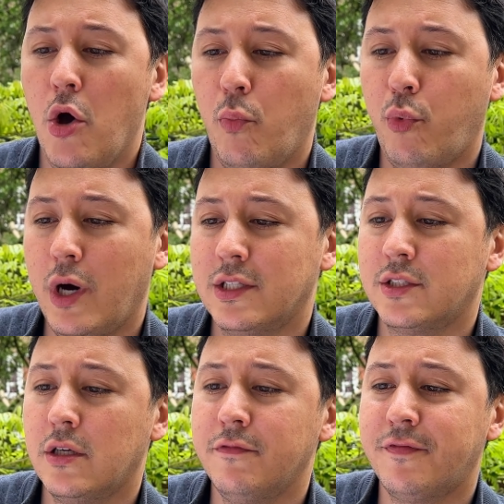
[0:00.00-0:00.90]

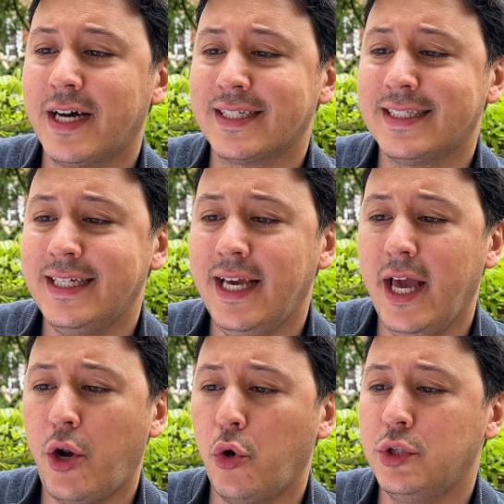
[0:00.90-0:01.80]
poisson farci
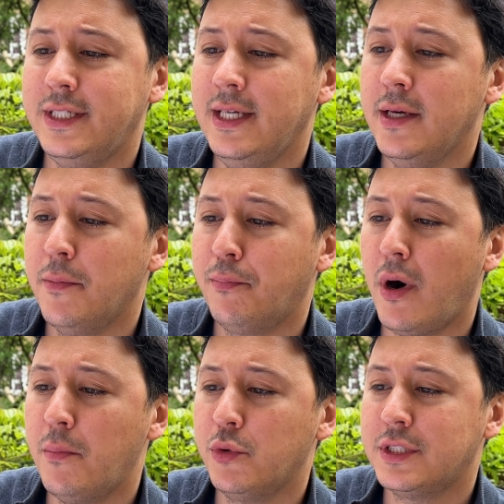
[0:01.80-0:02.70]
et rôti,
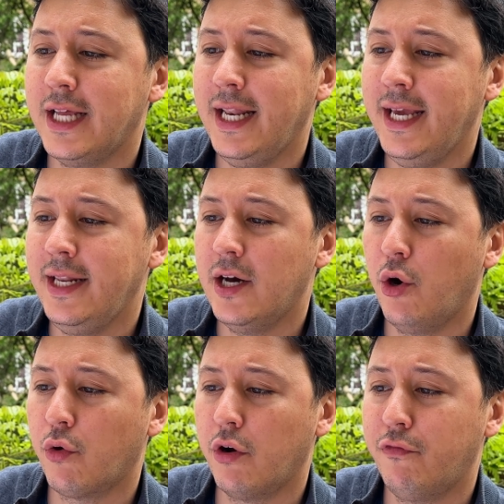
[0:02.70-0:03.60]
pomme mousseline
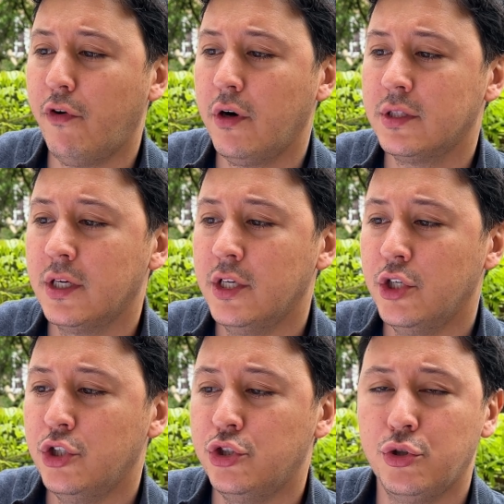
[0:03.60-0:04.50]
or roquefort,
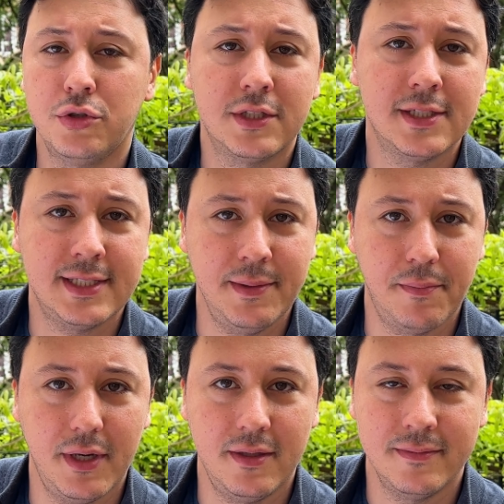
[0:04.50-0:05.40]
jus
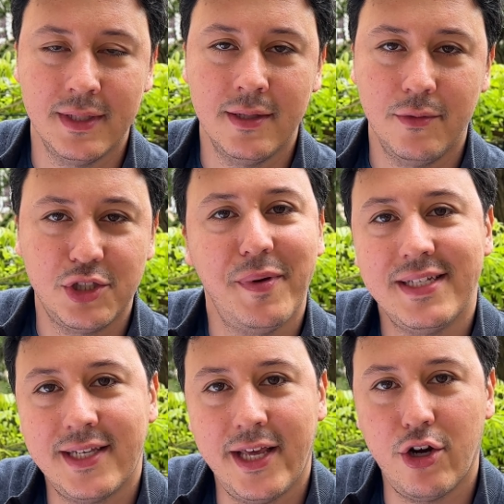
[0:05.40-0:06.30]
simple, which
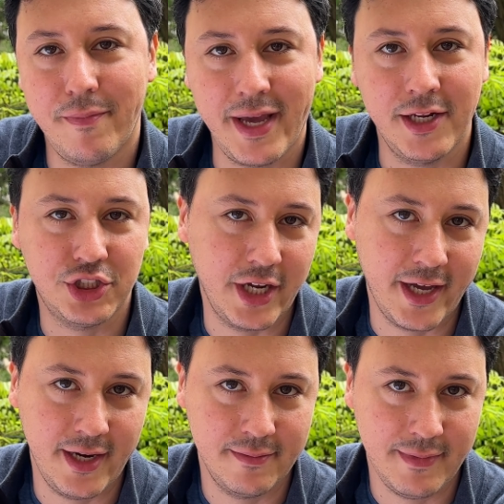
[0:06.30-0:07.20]
basically you're making
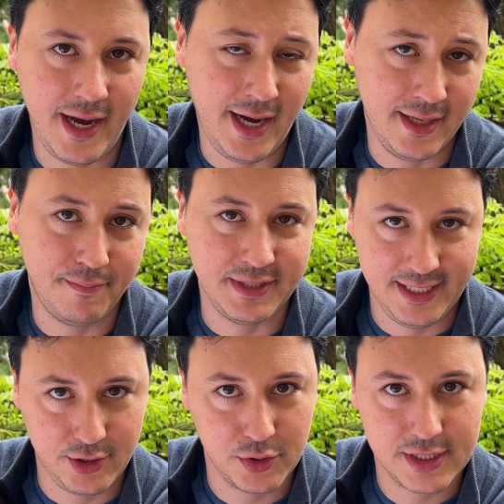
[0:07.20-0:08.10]
chicken and
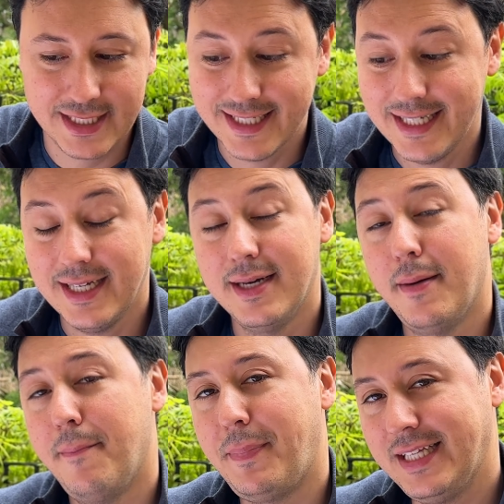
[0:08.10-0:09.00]
potatoes.
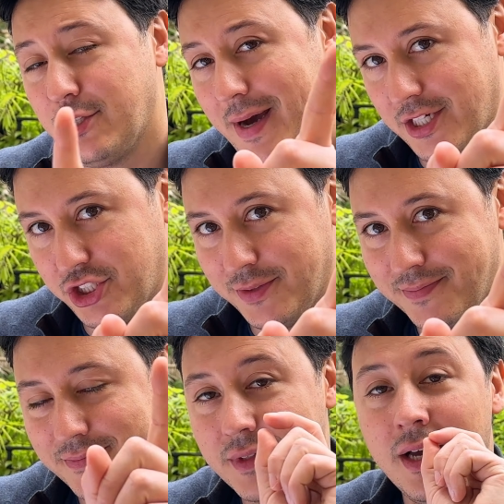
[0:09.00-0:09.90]
Potato mash,
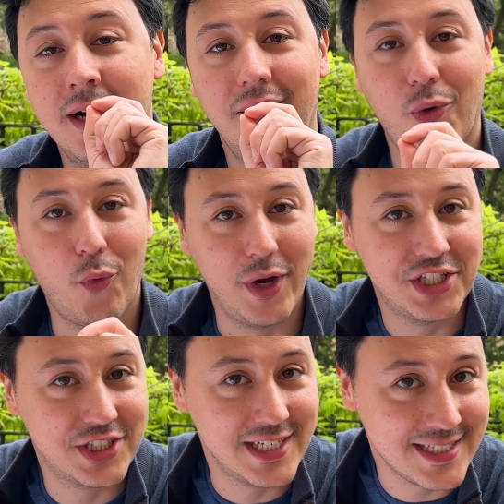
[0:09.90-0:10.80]

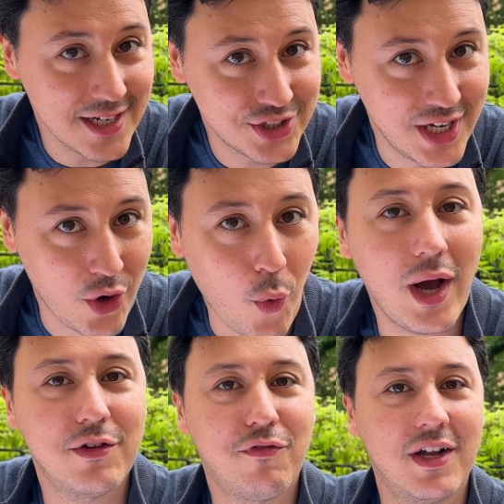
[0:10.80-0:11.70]
which is actually
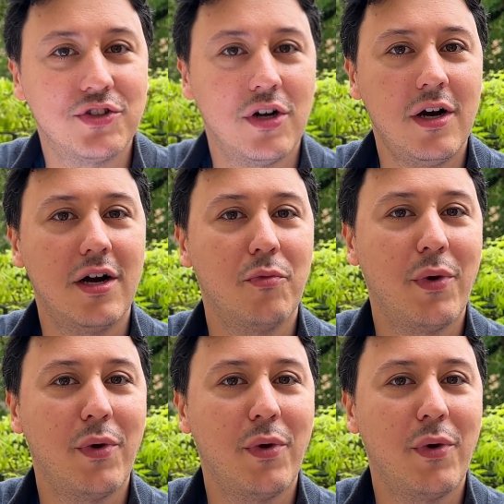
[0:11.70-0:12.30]
quite fun to learn